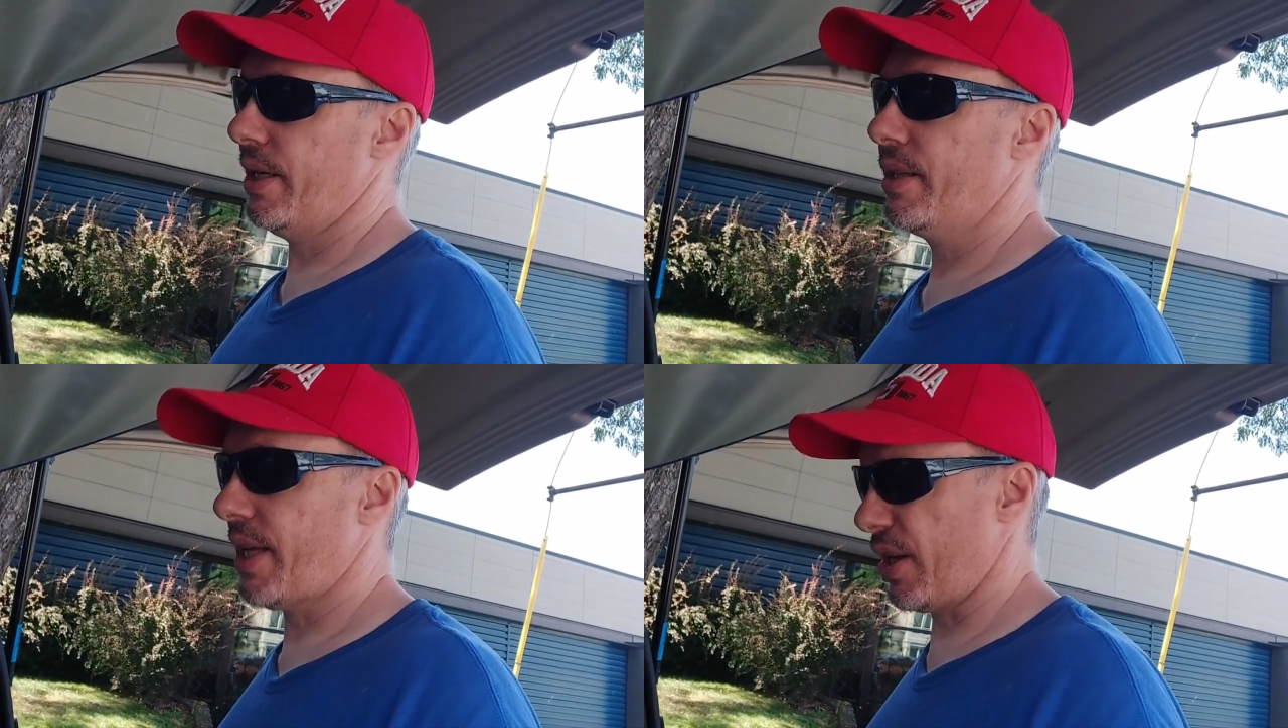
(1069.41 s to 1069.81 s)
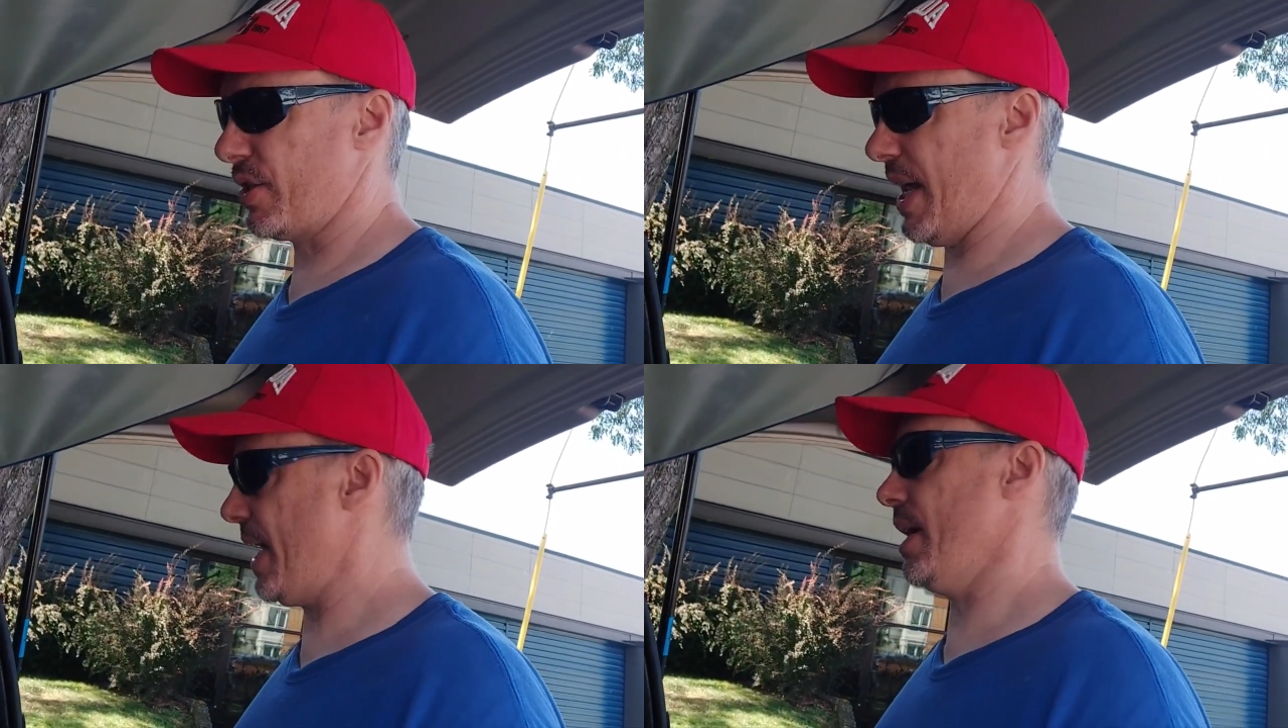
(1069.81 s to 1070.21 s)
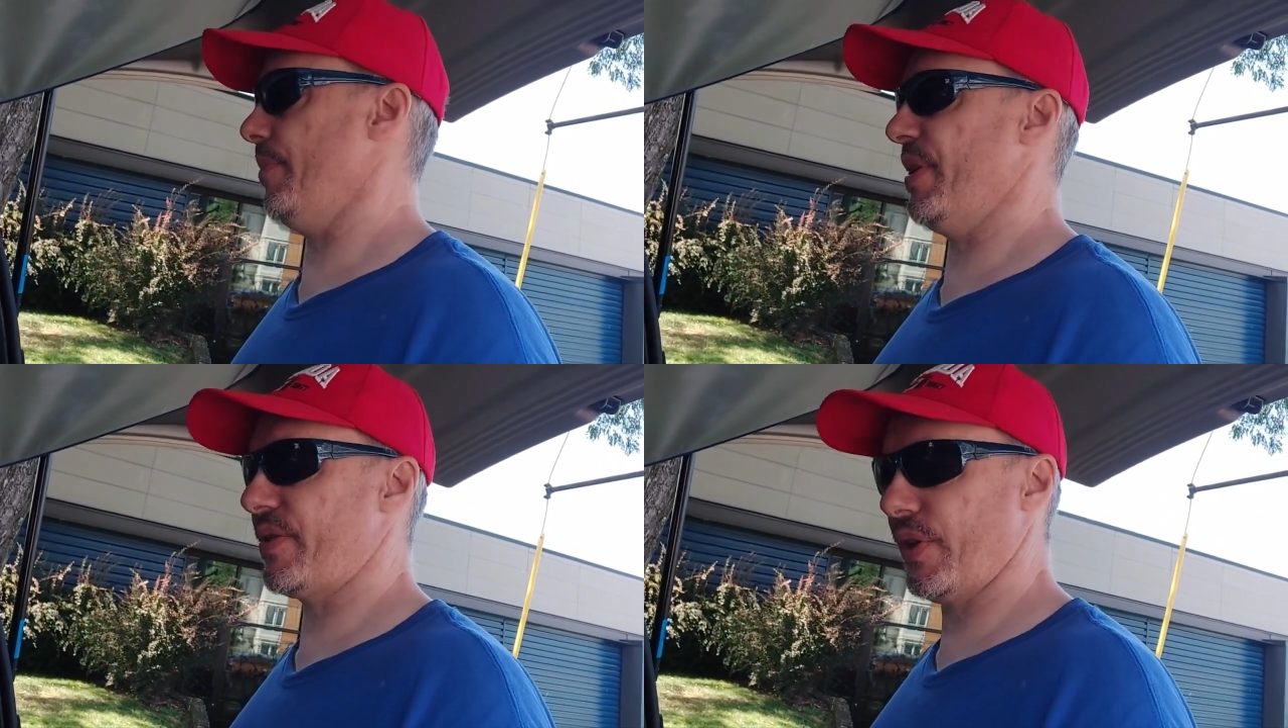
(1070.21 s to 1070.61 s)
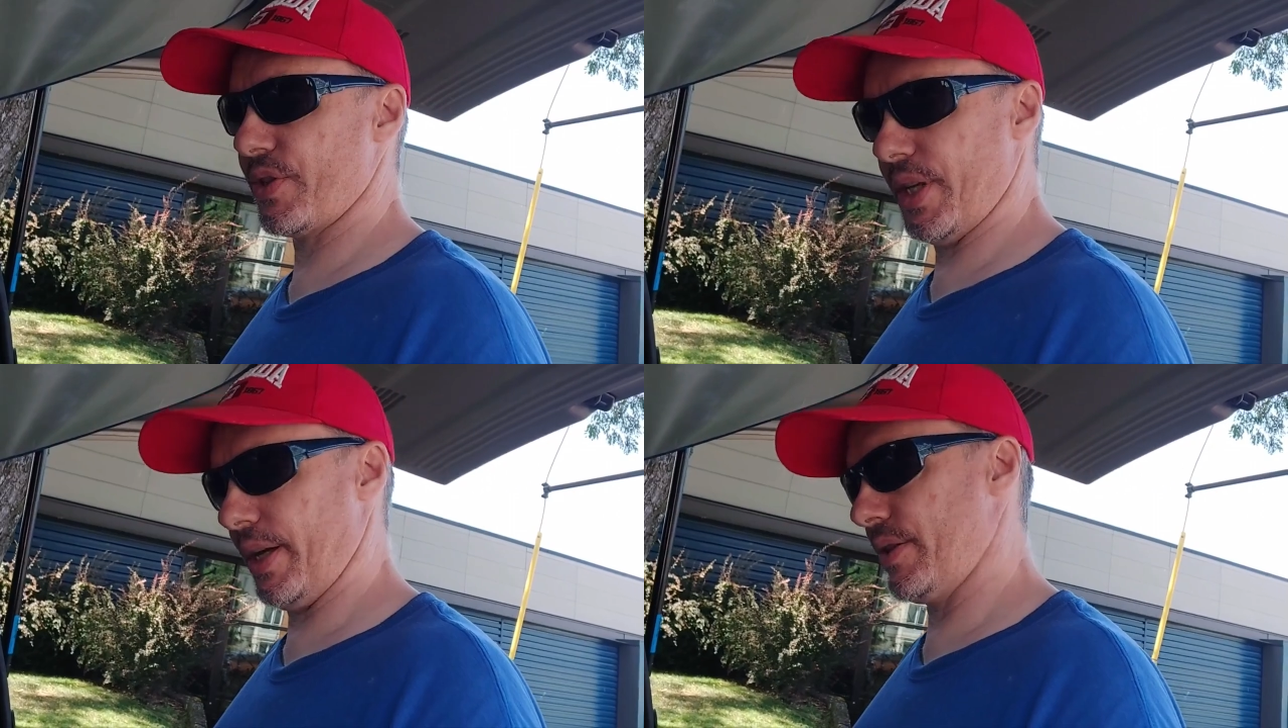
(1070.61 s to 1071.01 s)
It's like, damn, this
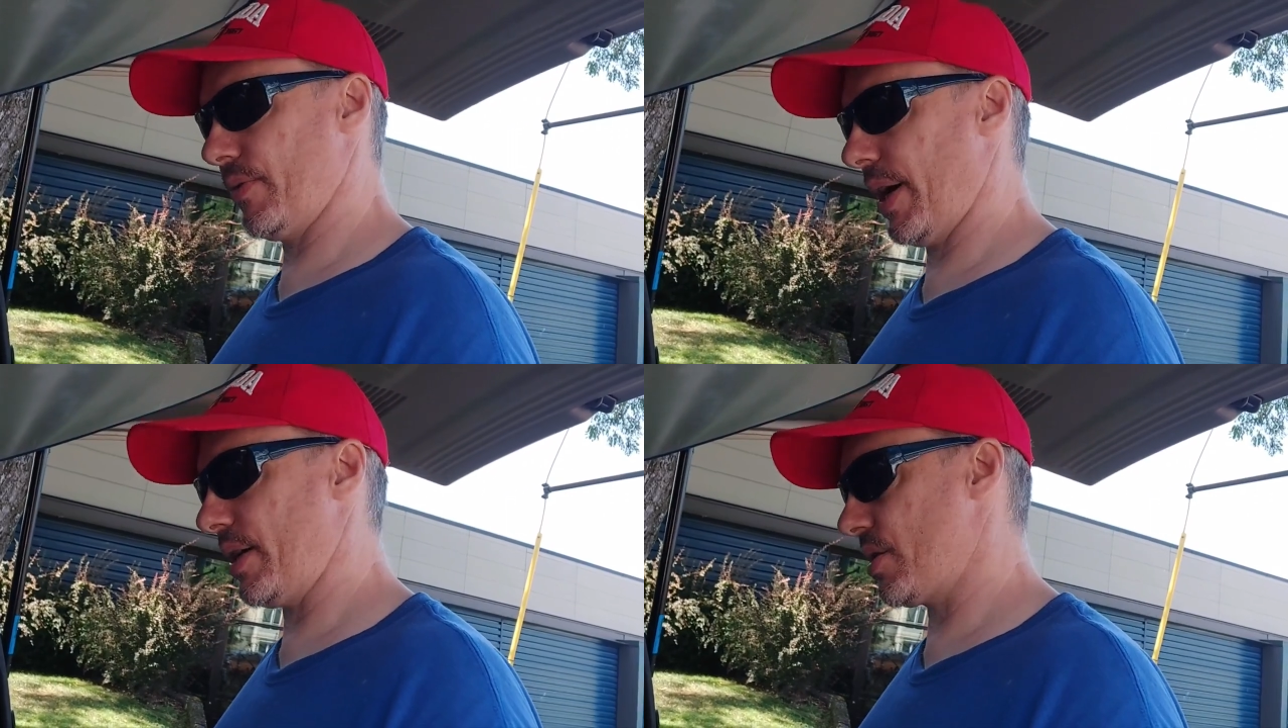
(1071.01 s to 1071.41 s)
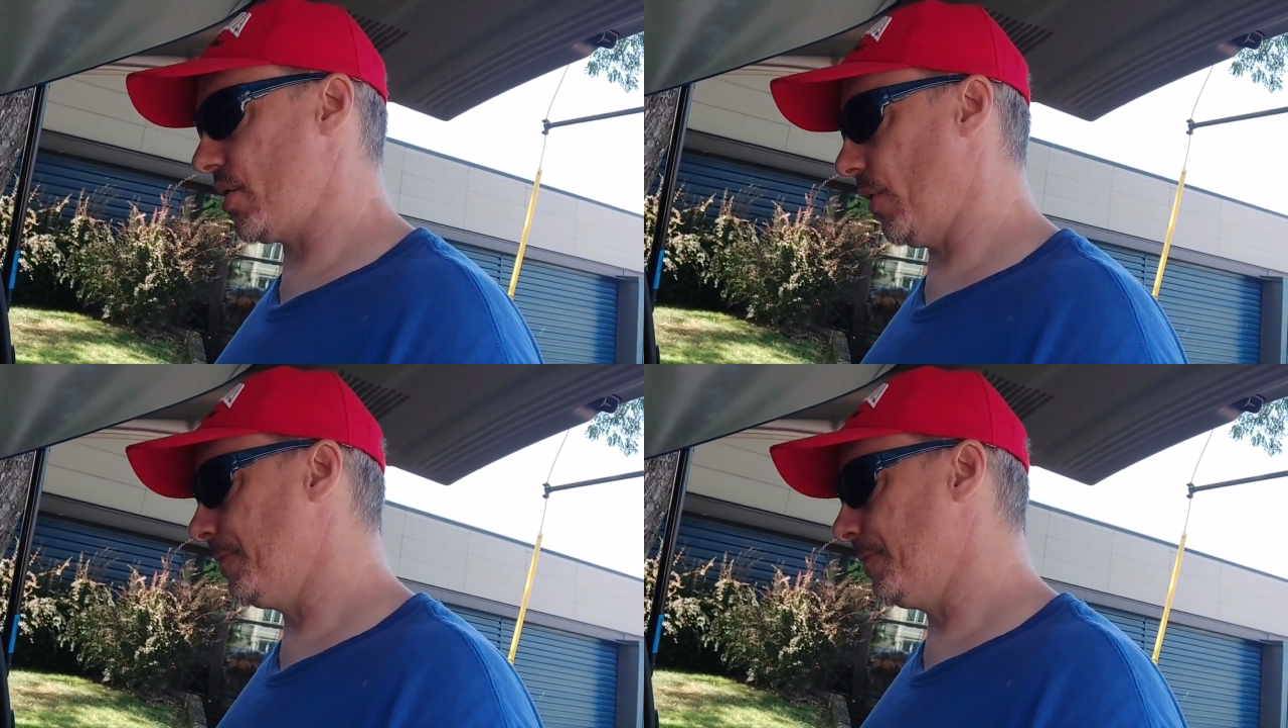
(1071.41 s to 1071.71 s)
feels nice, right? So